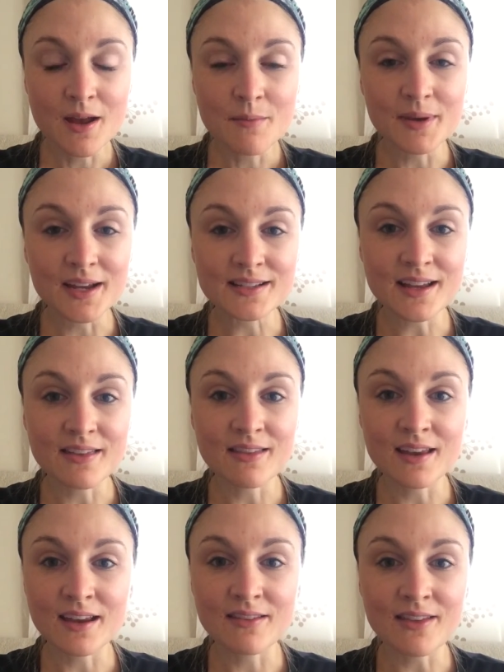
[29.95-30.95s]
because I
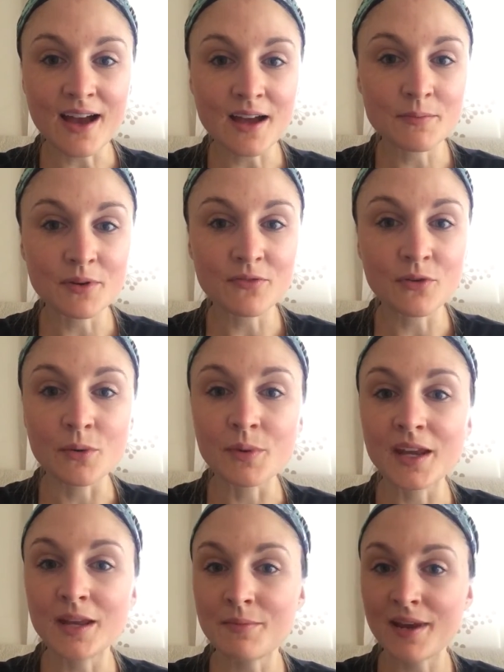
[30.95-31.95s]
think that before we
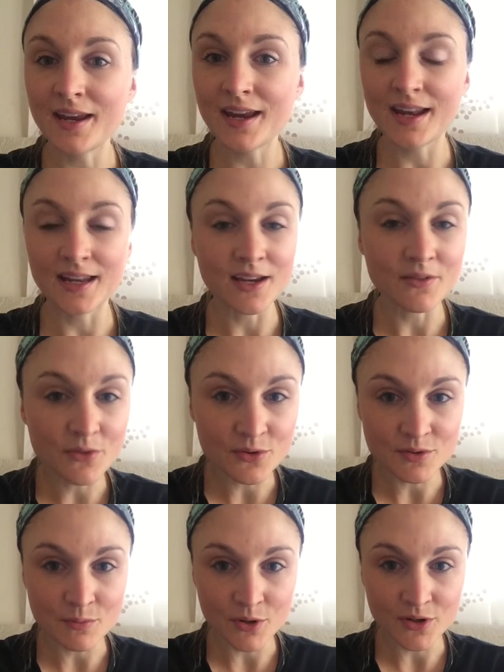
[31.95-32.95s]
can make any of those
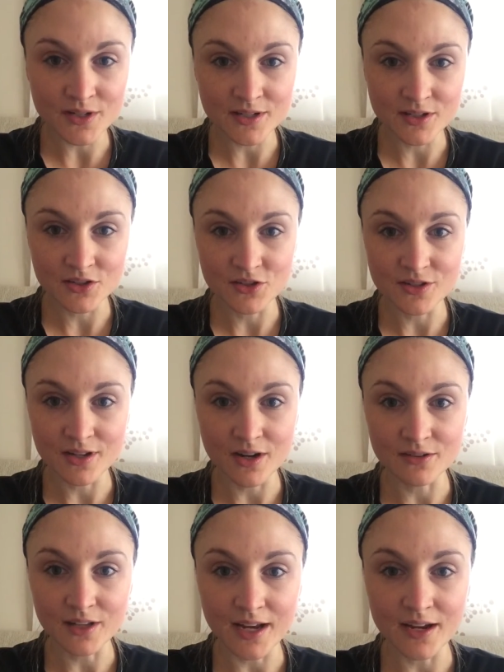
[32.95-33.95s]
important decisions in
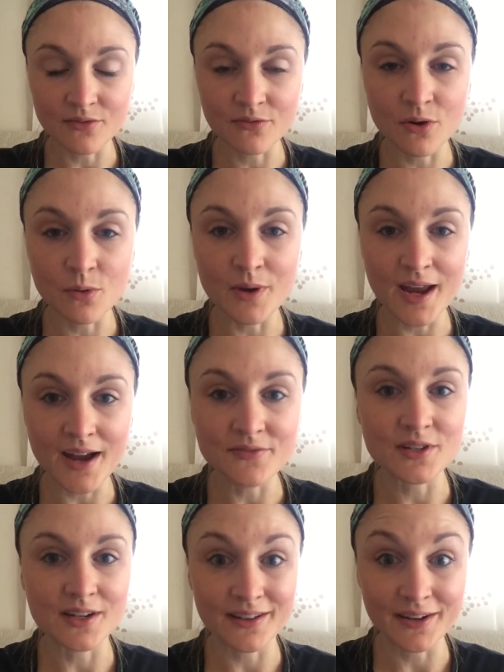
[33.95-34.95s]
our life, we have
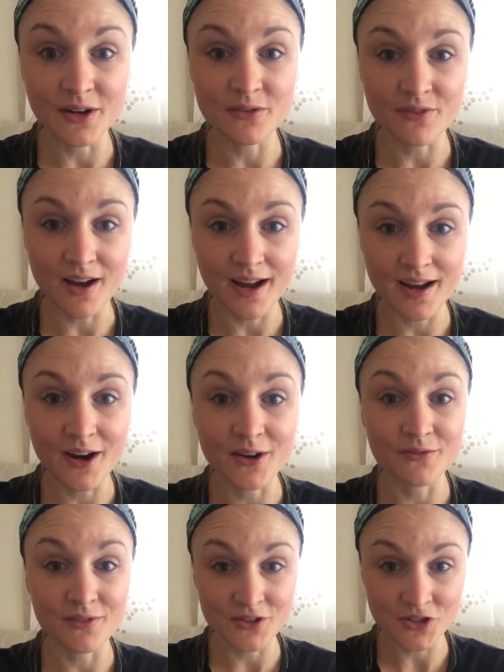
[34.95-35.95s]
to clarify our
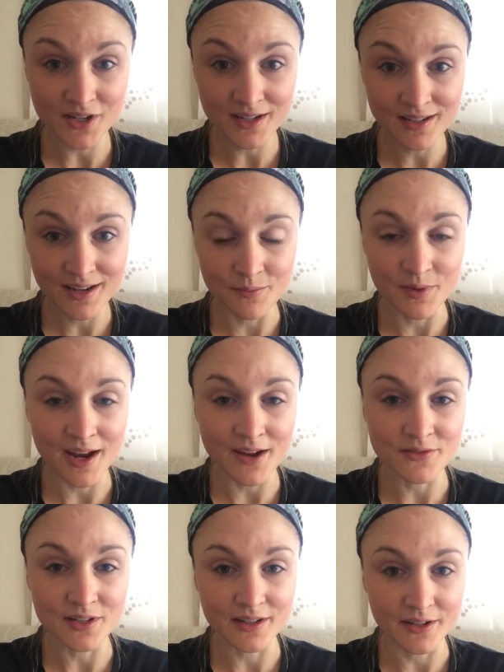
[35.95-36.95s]
vision and we have
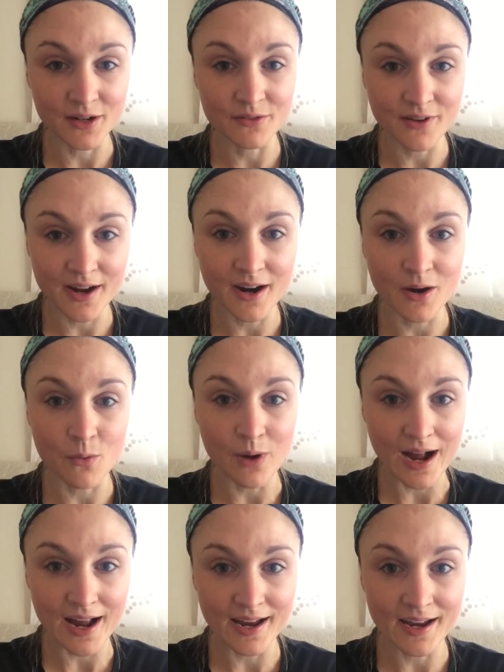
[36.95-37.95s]
to clarify our
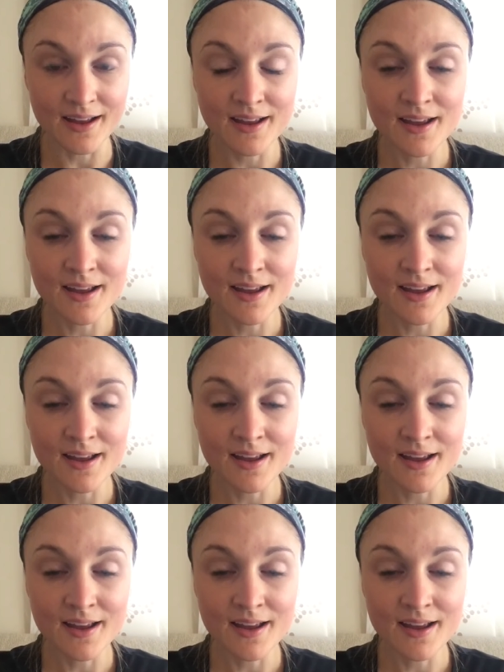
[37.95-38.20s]
why.